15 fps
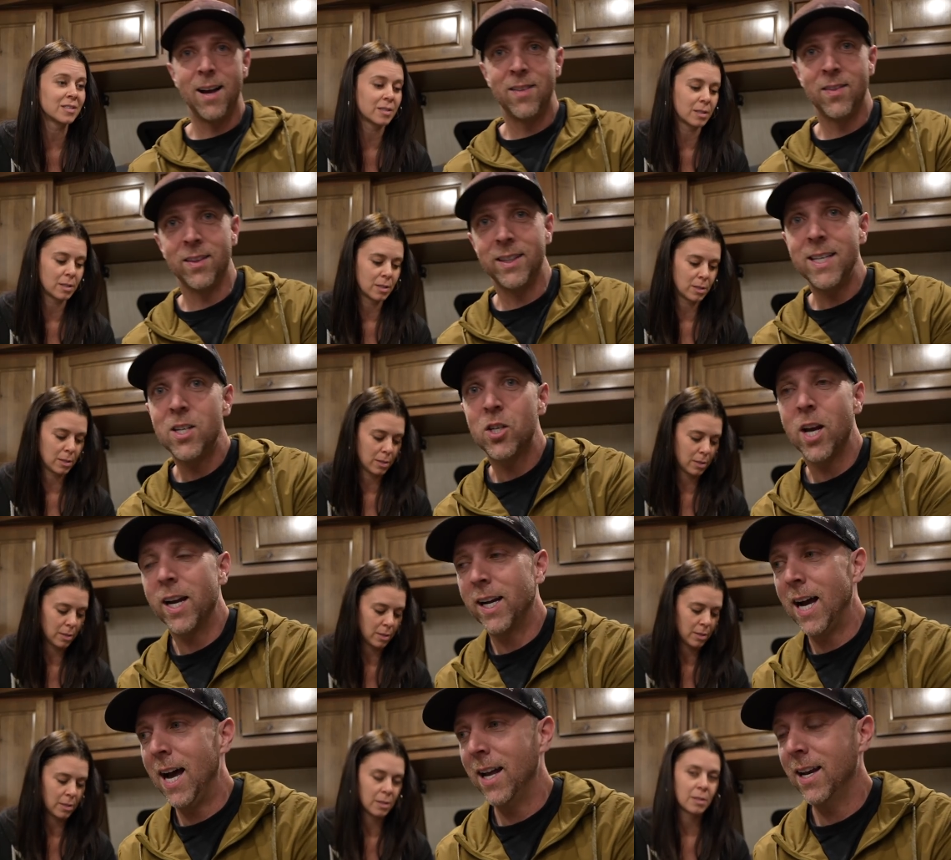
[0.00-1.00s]
Speaker 1: and the leash I
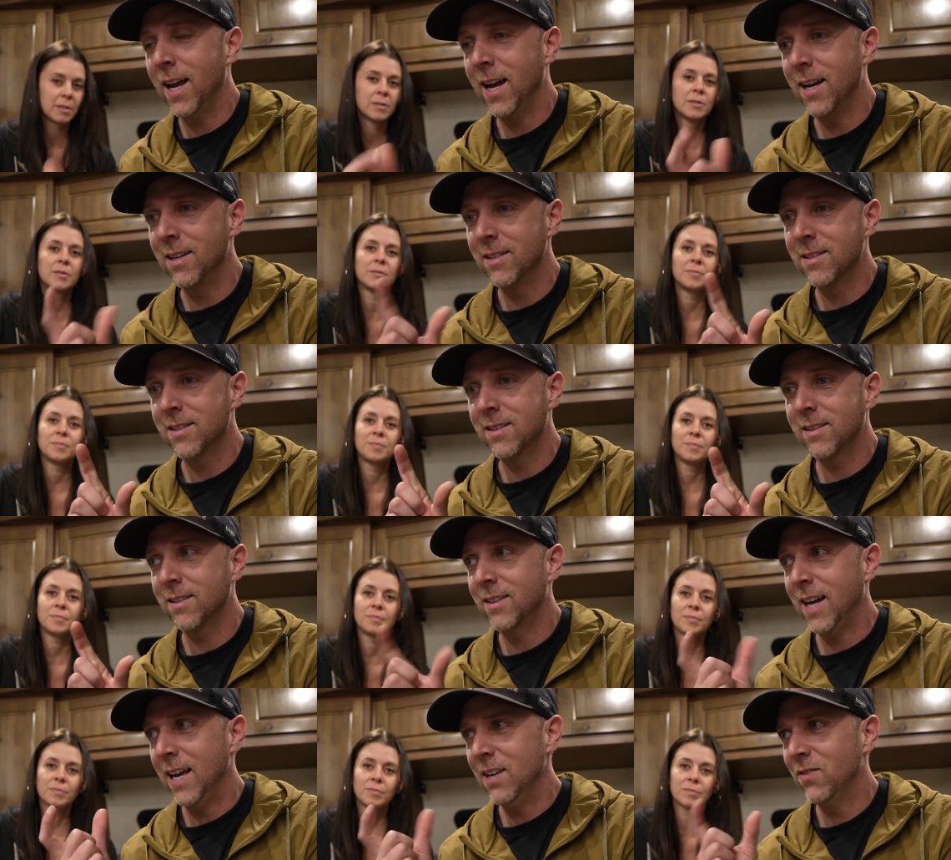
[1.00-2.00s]
got has
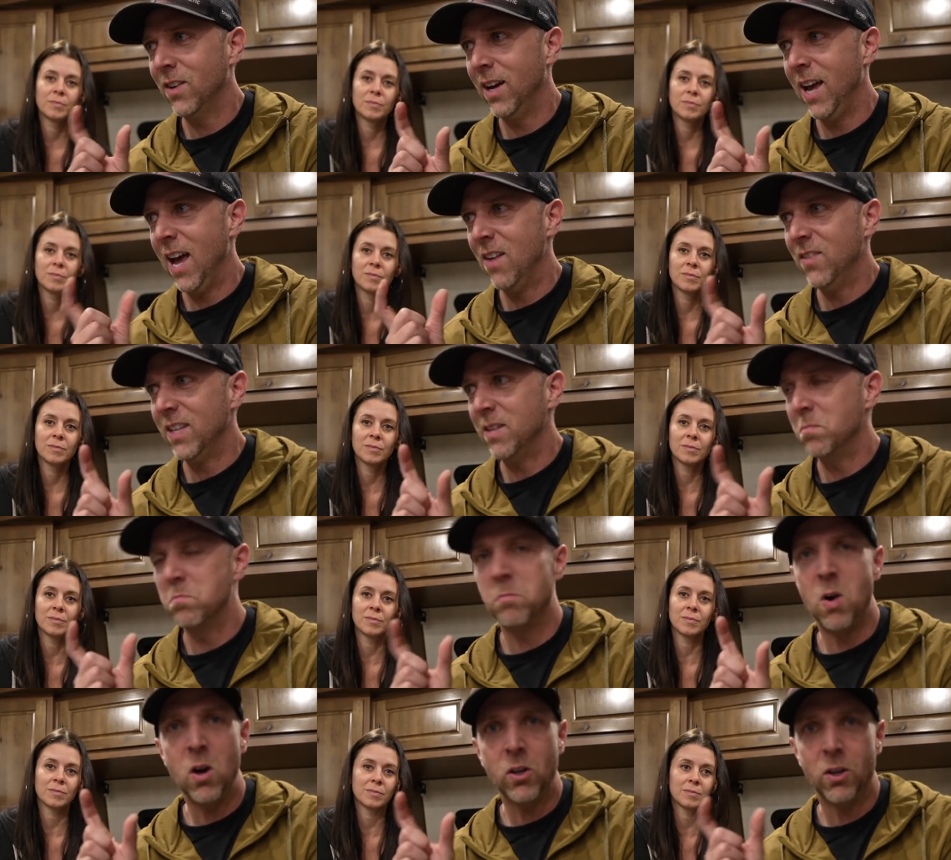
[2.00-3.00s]
kind of a heavy
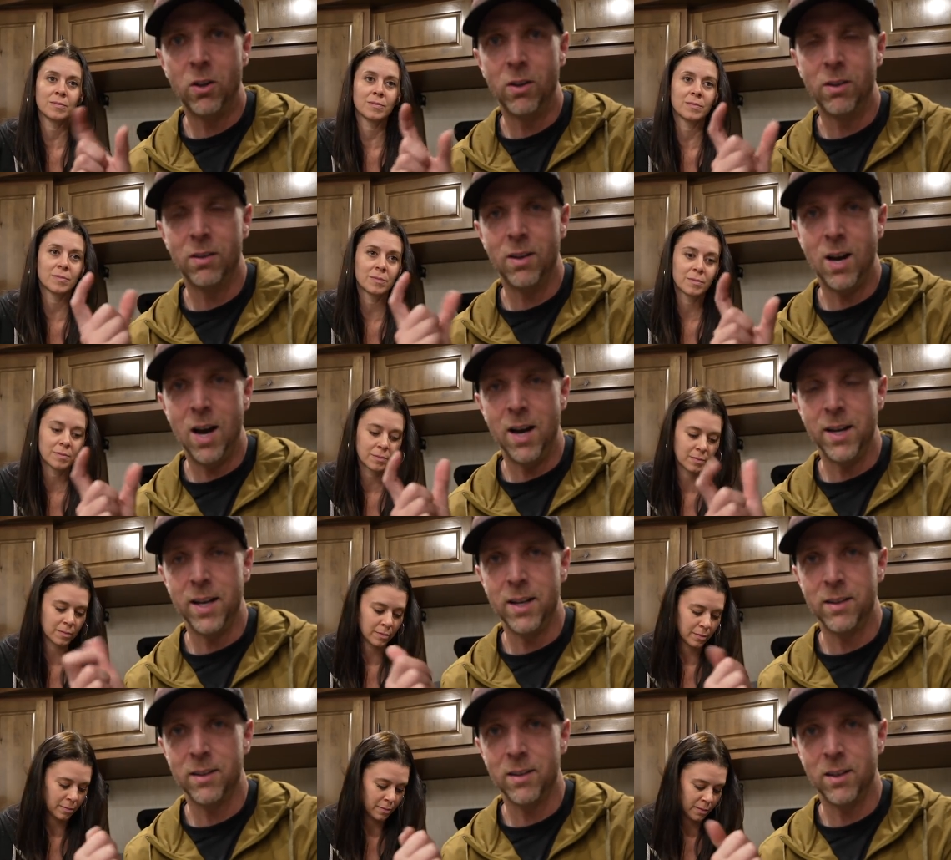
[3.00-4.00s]
buckle on
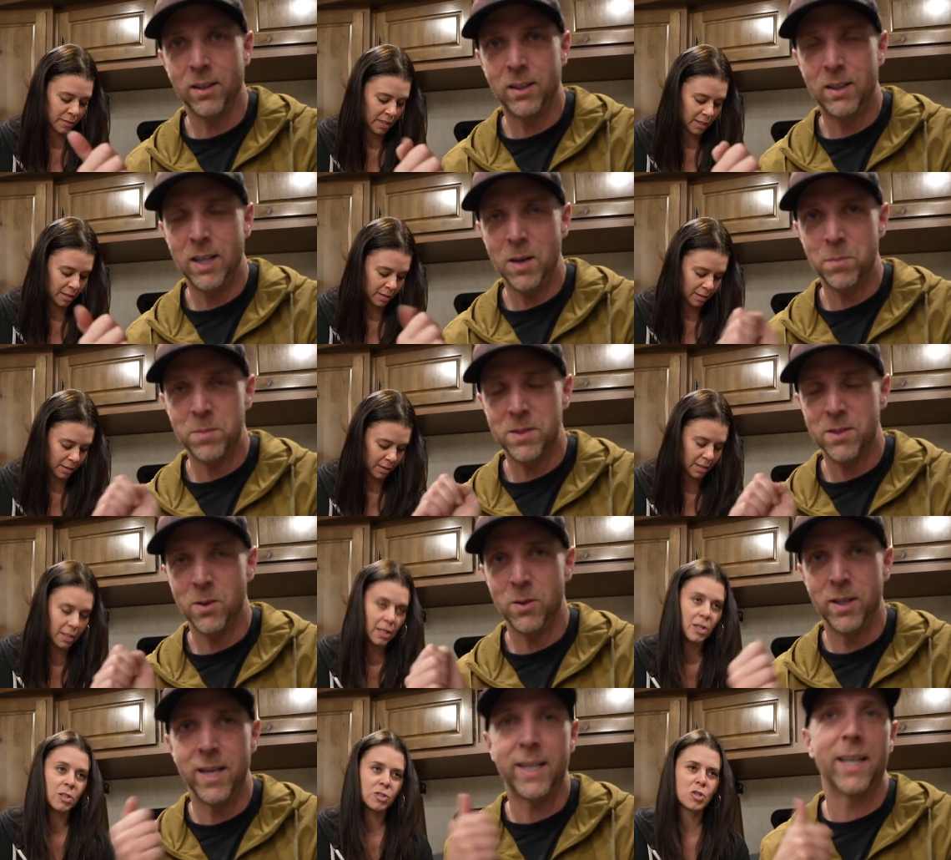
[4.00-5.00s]
it, a clip, so
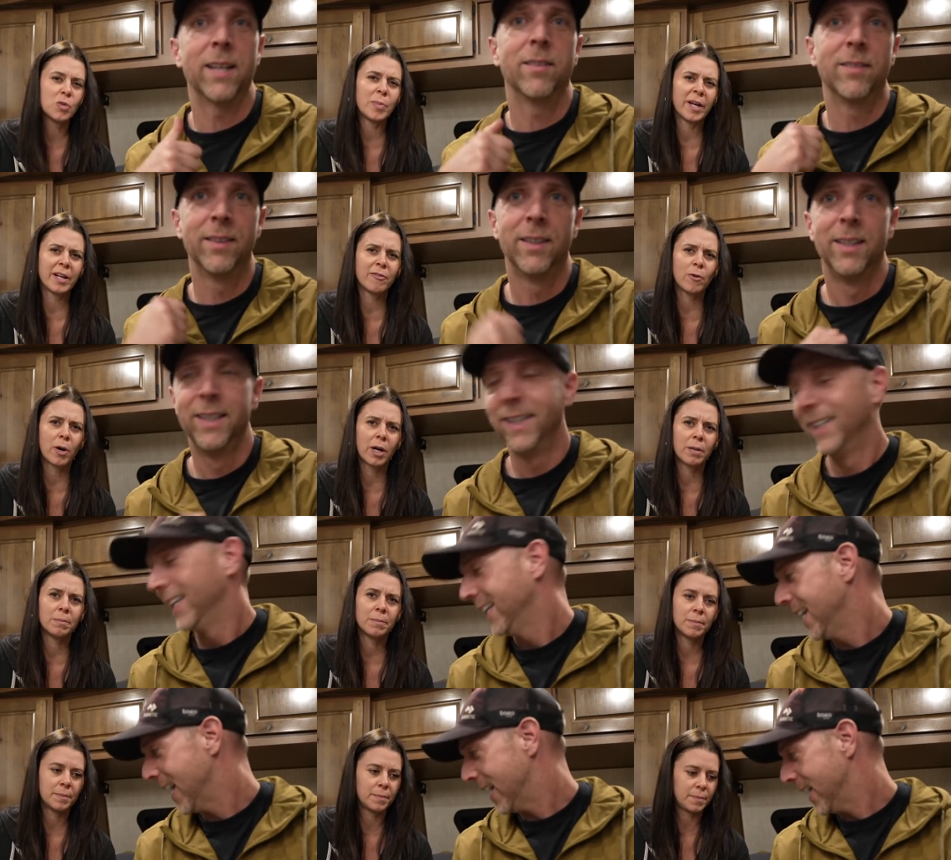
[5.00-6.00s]
like too it, big for him.
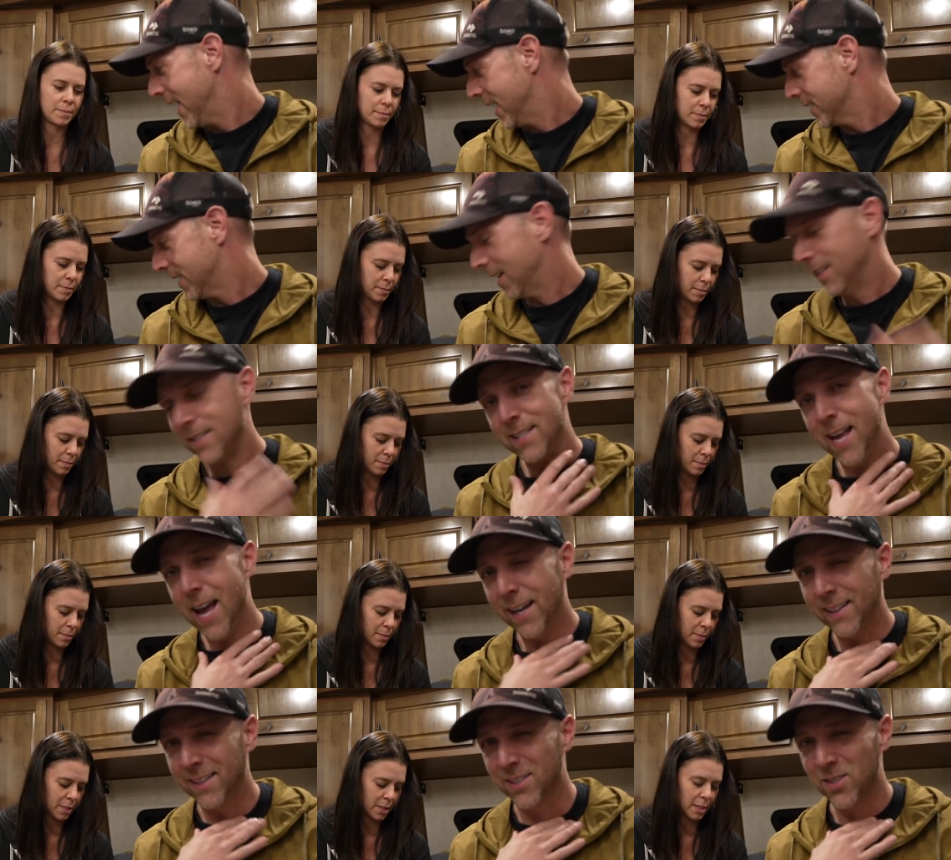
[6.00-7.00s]
Yeah, it hangs on his
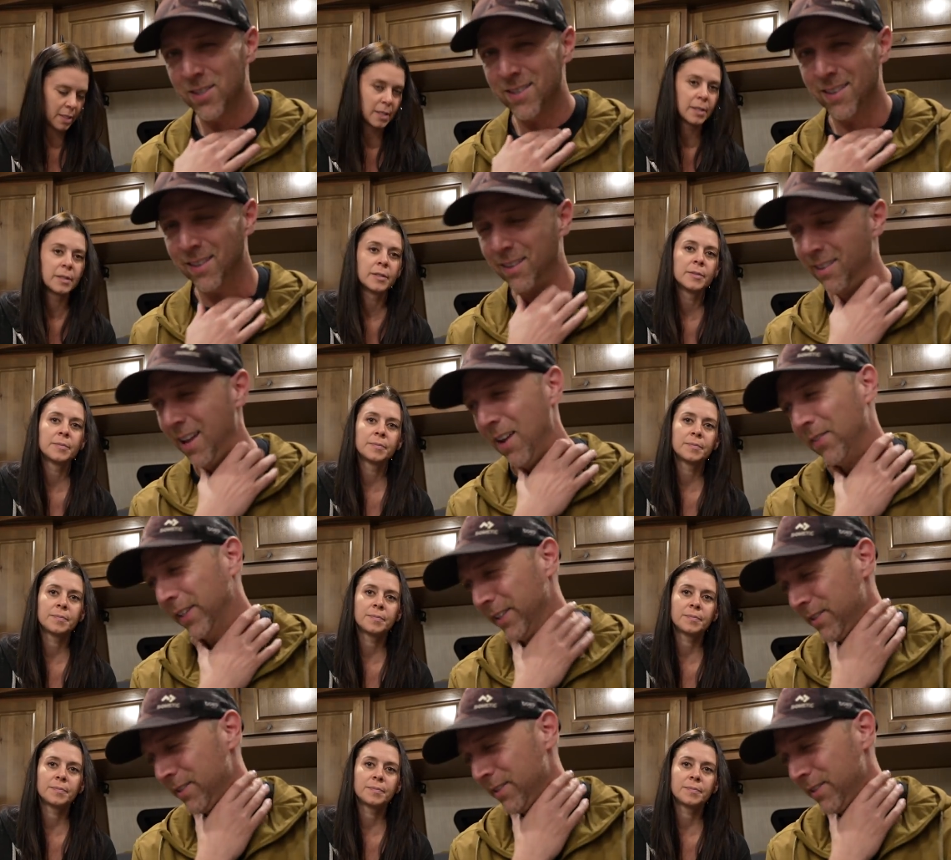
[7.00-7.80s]
neck, and it's just a little heavy.